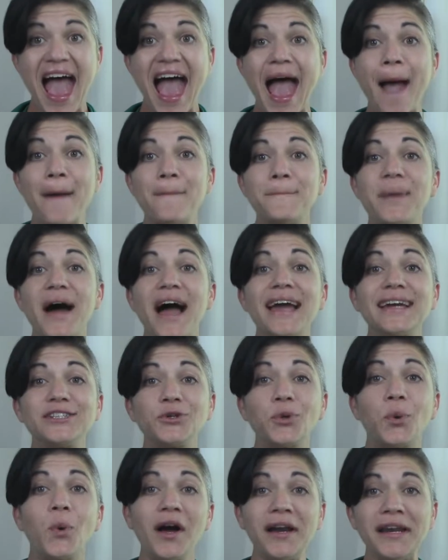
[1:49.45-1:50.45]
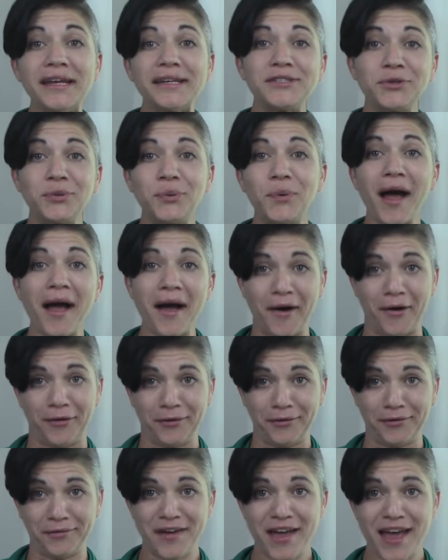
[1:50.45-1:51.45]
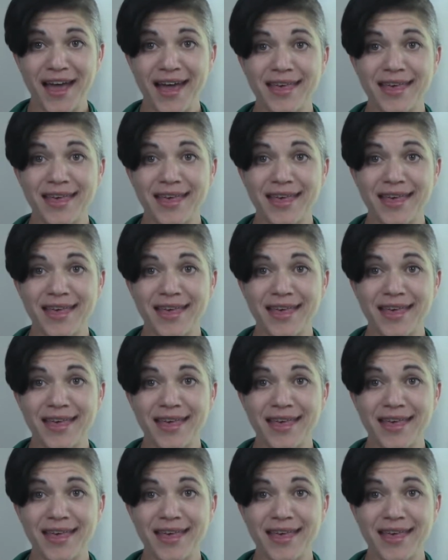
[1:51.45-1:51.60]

And by 2012,